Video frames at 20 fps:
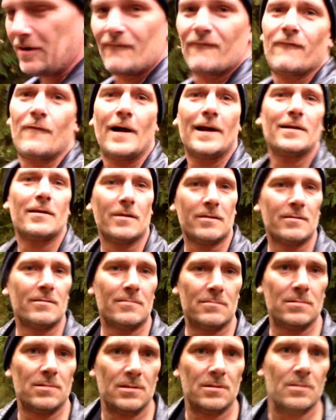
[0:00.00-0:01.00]
find it
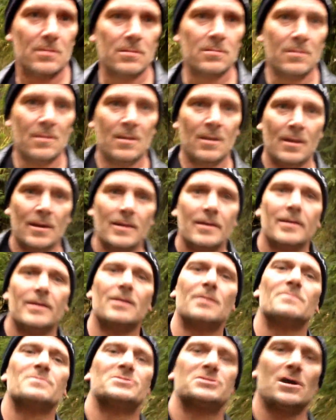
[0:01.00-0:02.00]
in
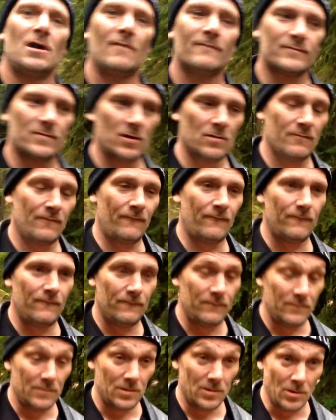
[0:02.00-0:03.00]
himself to
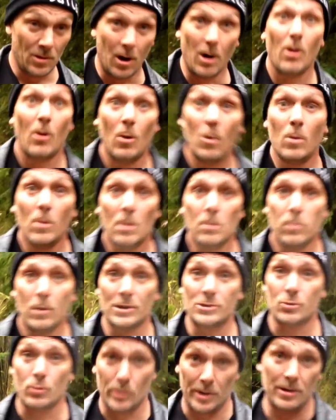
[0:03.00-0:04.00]
know
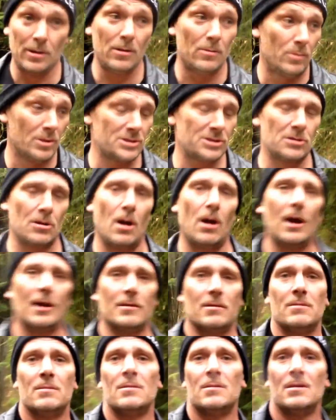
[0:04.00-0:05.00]
what's real and what's not.
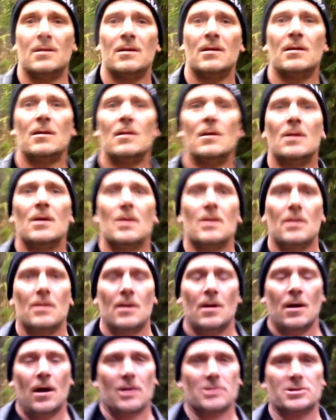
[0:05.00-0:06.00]

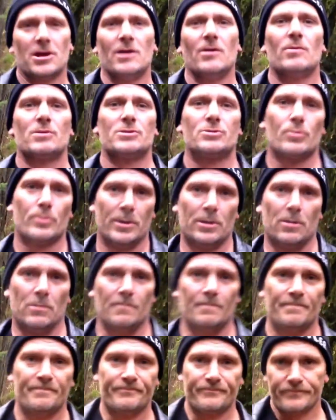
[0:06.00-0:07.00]
I'll tell you what's real.
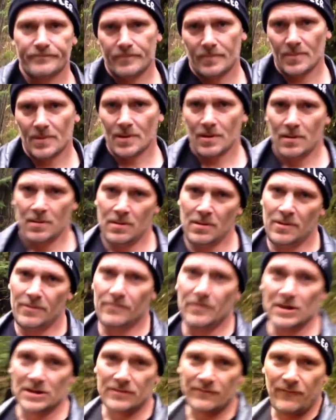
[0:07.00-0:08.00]

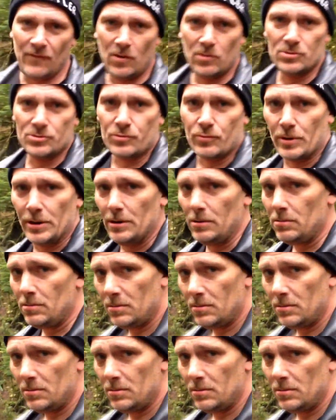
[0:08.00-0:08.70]
This phone's real.